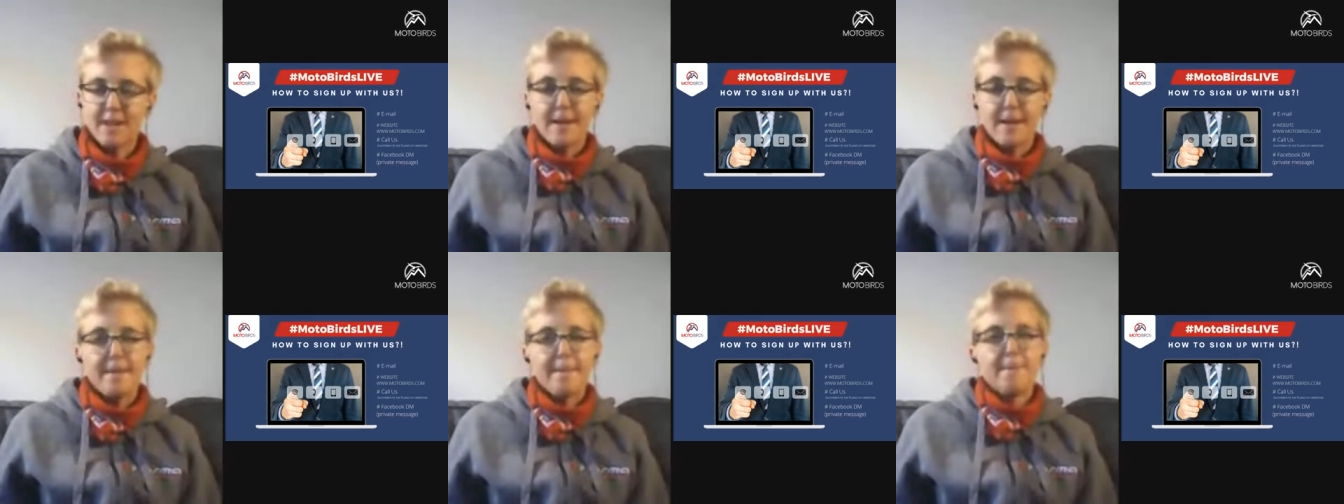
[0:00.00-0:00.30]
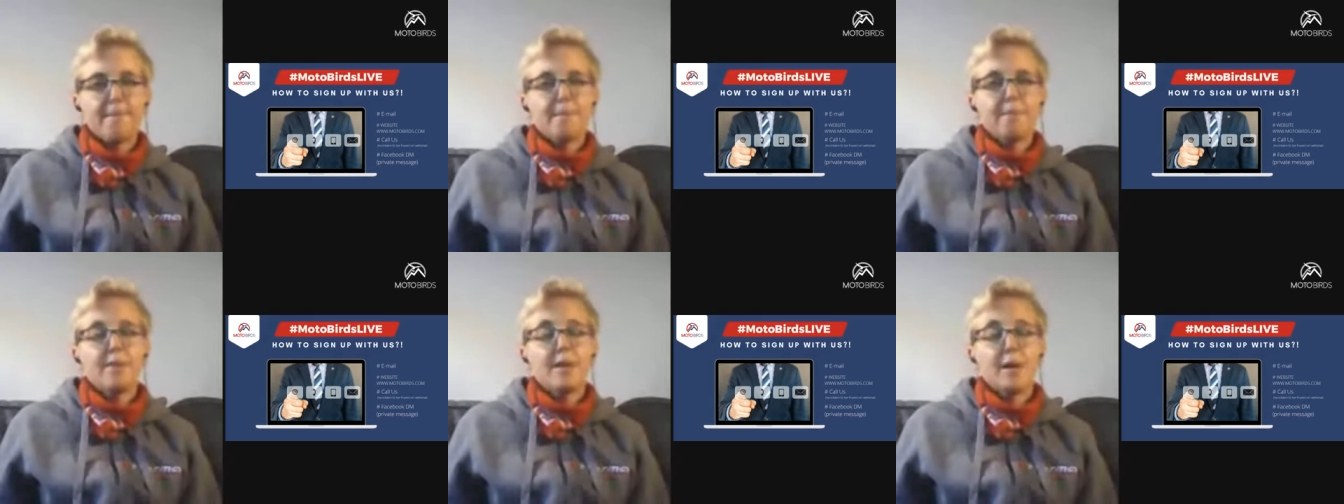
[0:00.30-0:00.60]

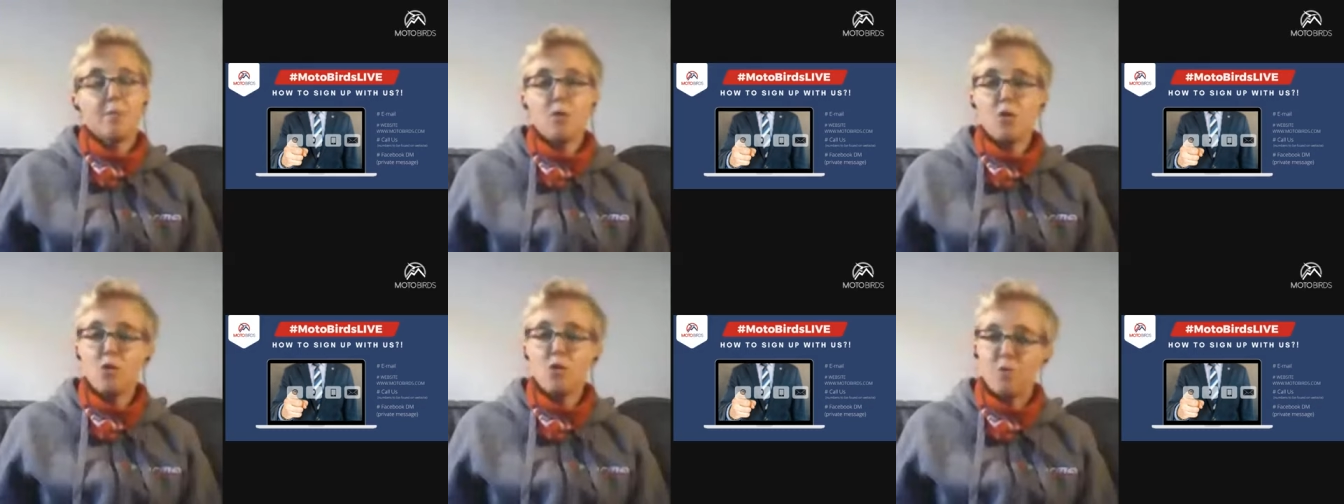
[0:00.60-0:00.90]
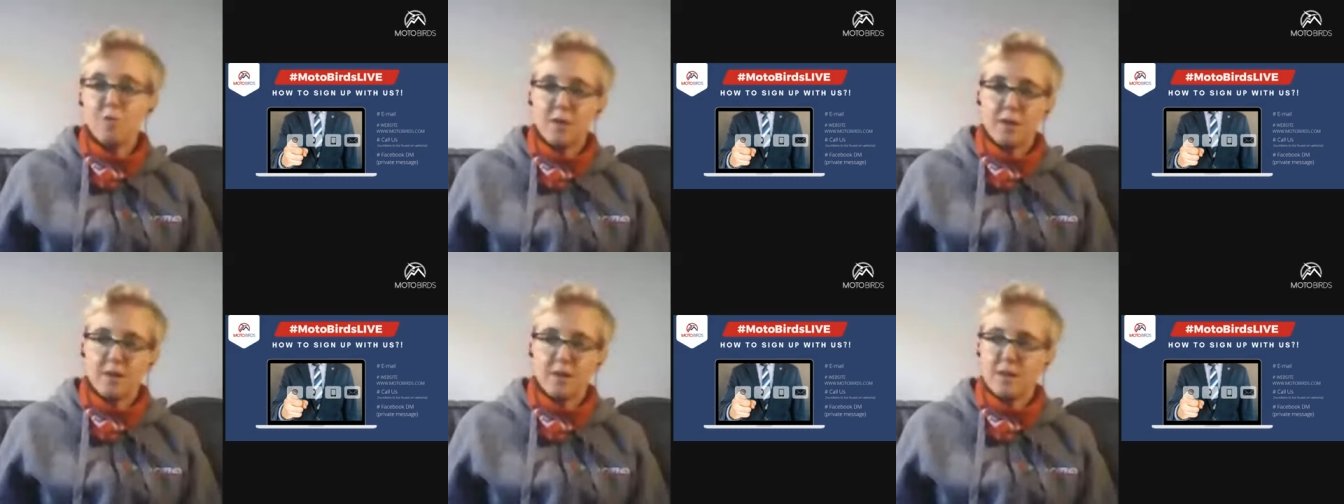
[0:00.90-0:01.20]
The movie
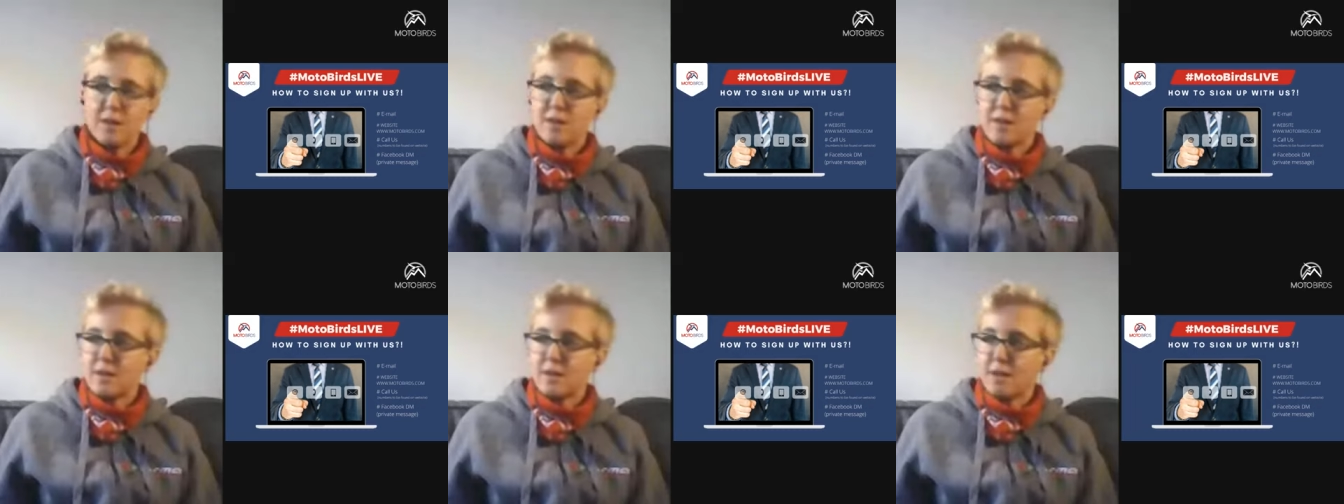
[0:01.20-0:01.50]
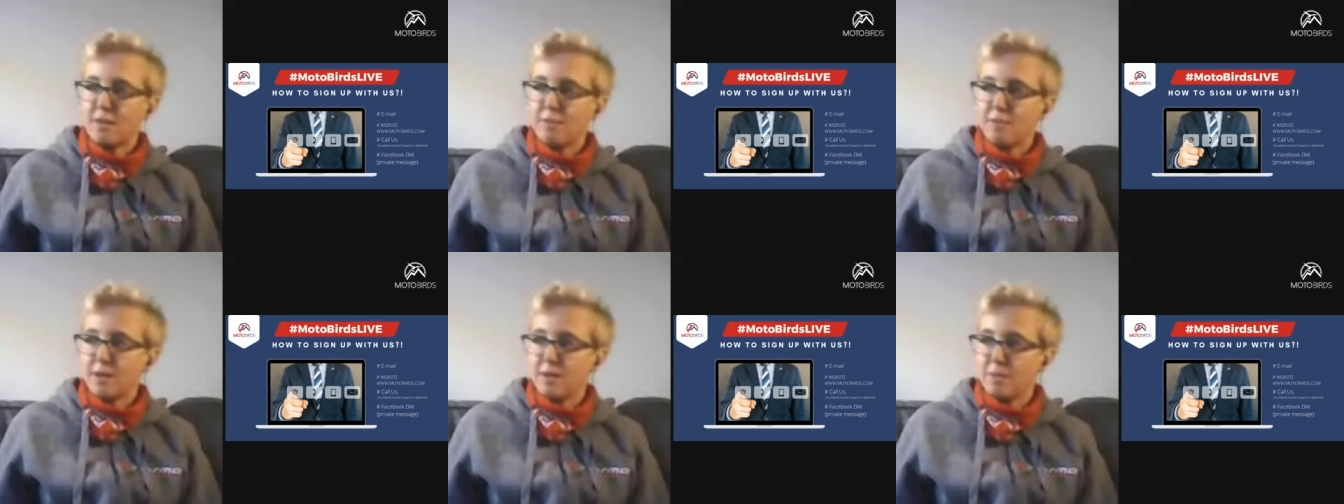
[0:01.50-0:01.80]
is
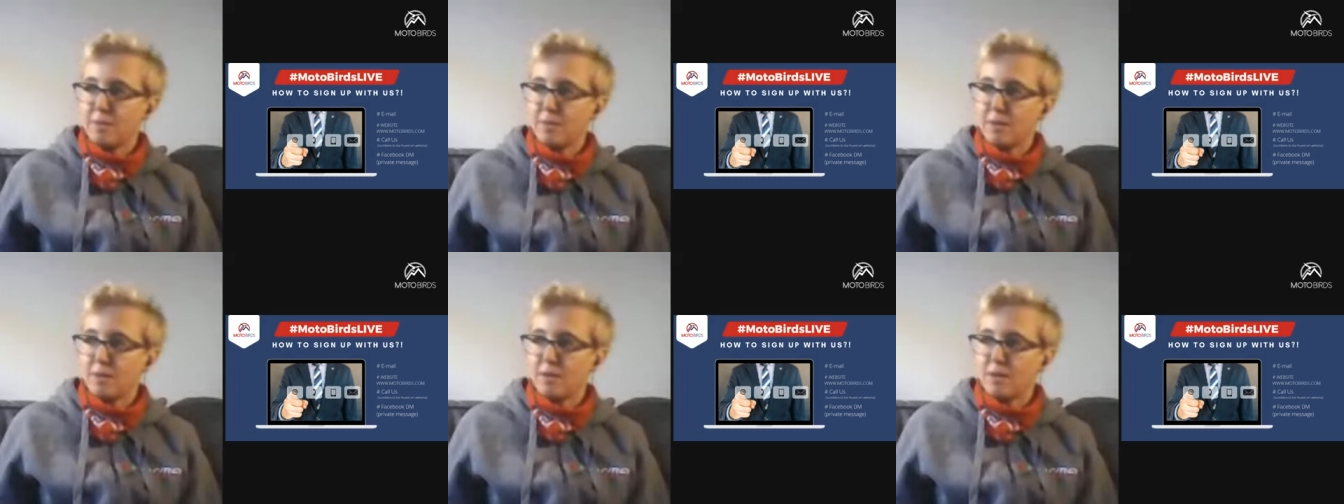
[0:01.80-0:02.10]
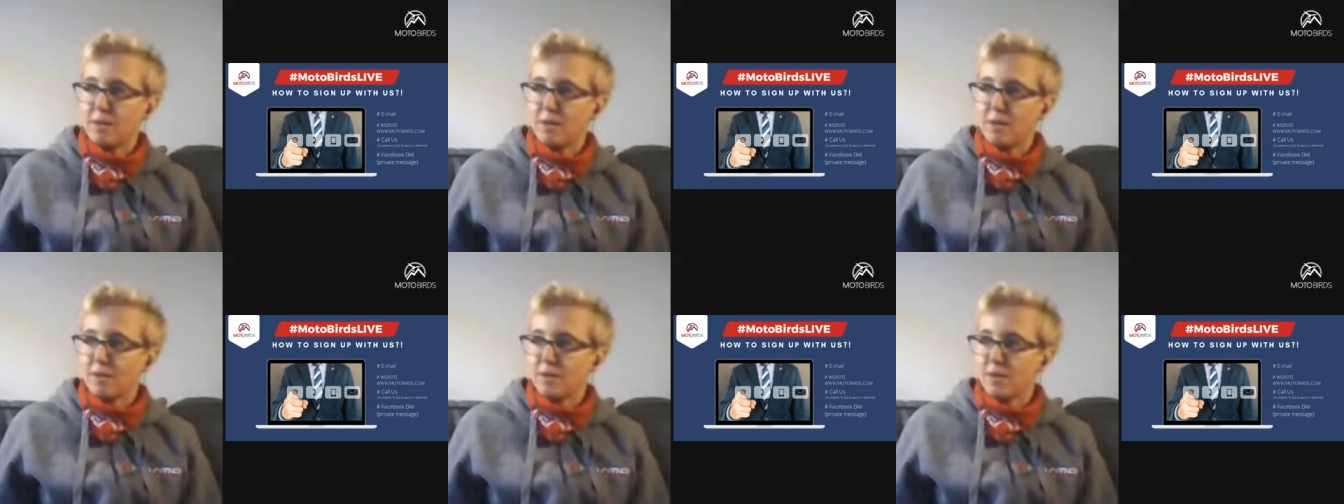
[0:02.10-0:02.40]
available
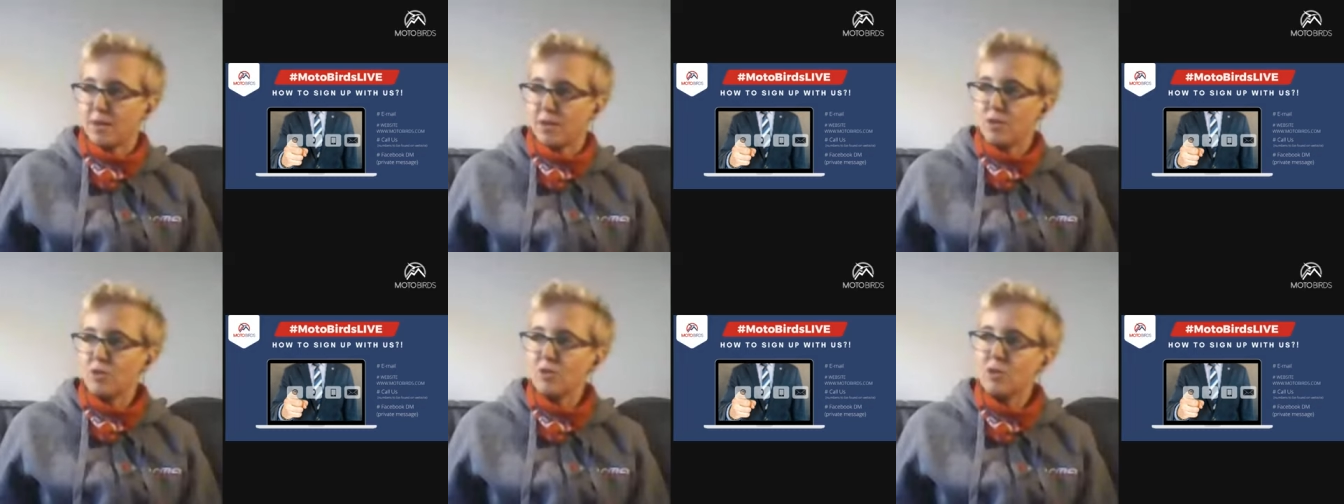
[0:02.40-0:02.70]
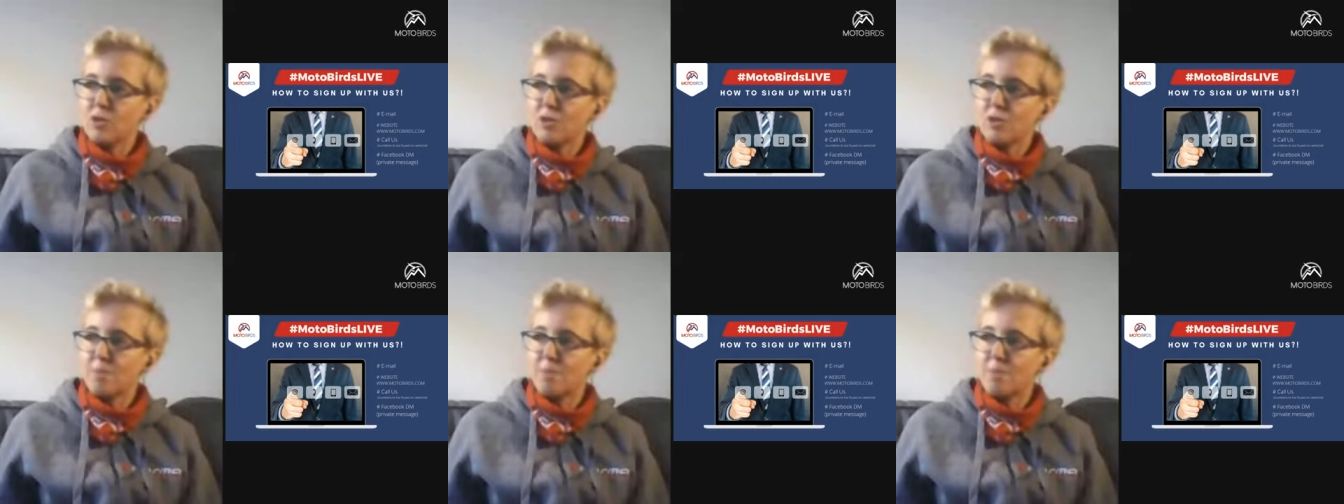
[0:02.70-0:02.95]
on the YouTube,